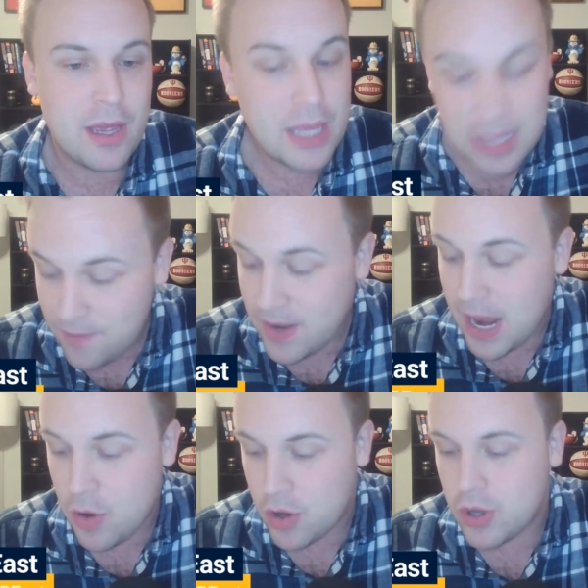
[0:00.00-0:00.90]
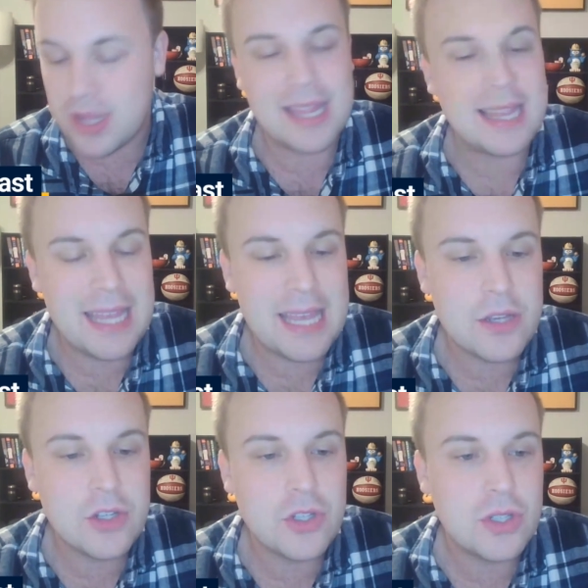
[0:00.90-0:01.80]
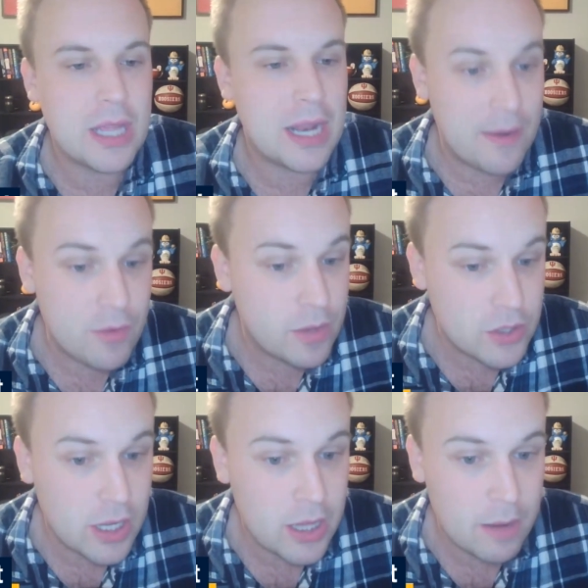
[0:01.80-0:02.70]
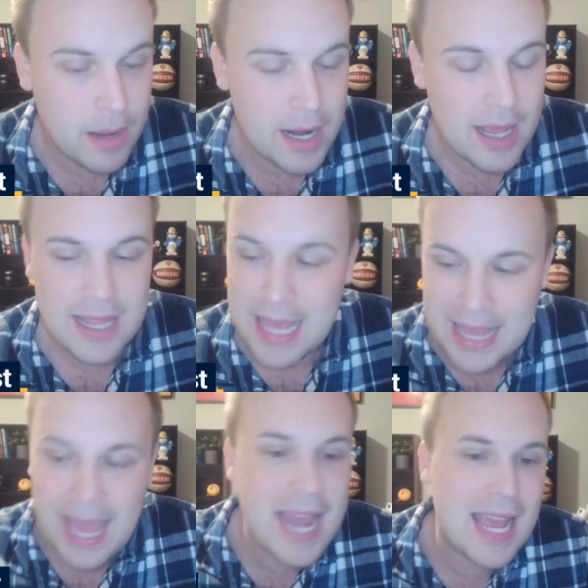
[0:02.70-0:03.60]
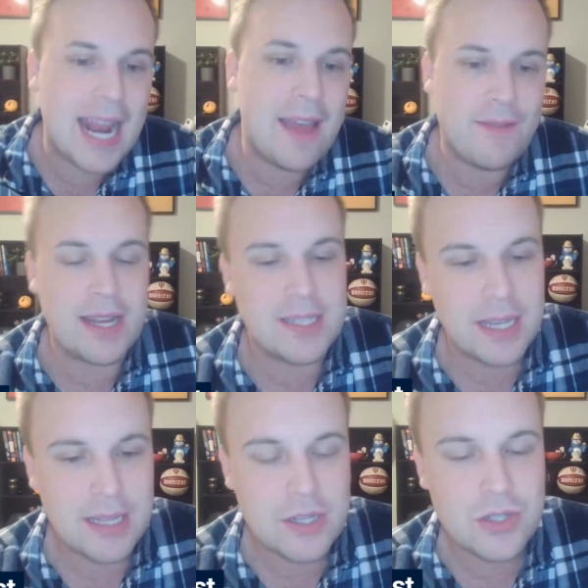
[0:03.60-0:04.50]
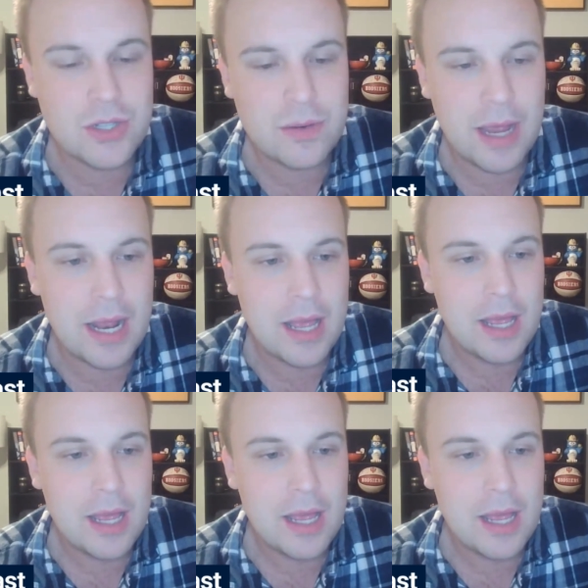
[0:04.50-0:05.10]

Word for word: Given how good the league is, that everyone's on their butt, they cannot have nights like this, right?